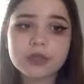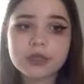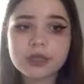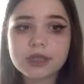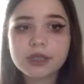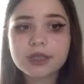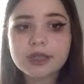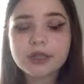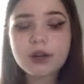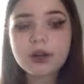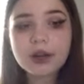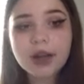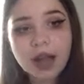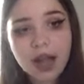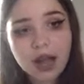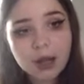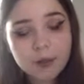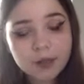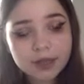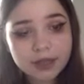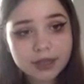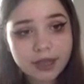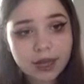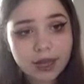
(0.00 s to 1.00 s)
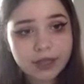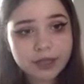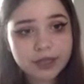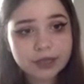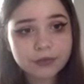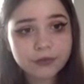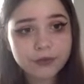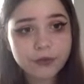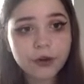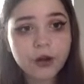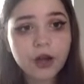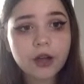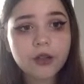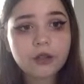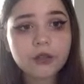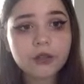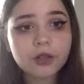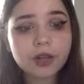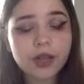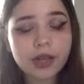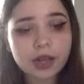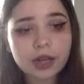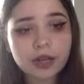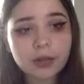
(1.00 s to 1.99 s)
These are habitats for other
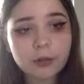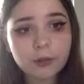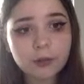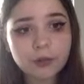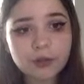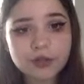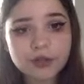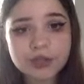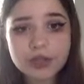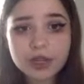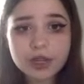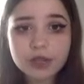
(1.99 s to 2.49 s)
animals.